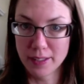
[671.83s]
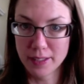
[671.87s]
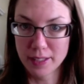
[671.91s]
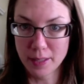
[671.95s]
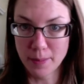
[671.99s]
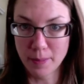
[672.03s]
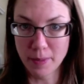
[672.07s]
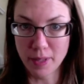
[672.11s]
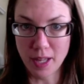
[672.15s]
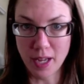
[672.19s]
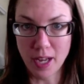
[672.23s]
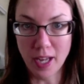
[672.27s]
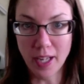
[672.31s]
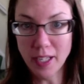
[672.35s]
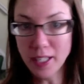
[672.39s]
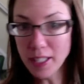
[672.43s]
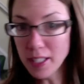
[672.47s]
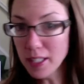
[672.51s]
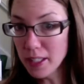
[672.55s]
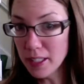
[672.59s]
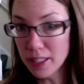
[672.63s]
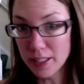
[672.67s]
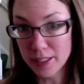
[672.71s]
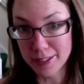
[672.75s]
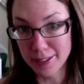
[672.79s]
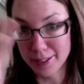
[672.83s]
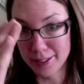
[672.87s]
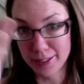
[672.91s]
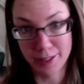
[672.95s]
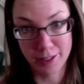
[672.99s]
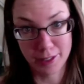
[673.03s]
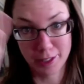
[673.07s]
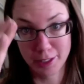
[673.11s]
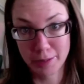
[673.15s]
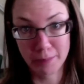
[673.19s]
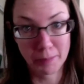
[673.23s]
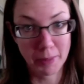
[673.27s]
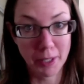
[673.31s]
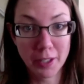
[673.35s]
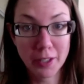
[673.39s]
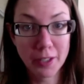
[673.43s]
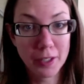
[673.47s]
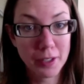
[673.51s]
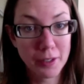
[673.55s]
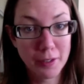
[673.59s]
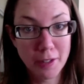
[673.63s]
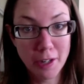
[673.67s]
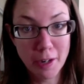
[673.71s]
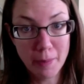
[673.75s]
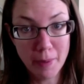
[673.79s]
some of the honey and I just smear
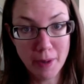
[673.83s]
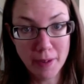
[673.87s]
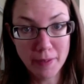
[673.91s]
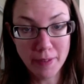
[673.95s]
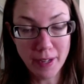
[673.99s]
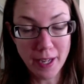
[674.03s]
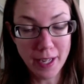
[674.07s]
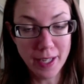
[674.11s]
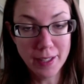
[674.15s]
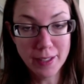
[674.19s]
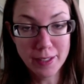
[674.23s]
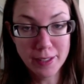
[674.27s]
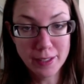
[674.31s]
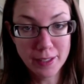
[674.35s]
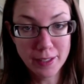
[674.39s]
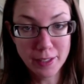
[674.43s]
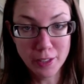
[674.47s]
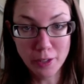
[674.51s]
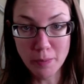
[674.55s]
it around my face.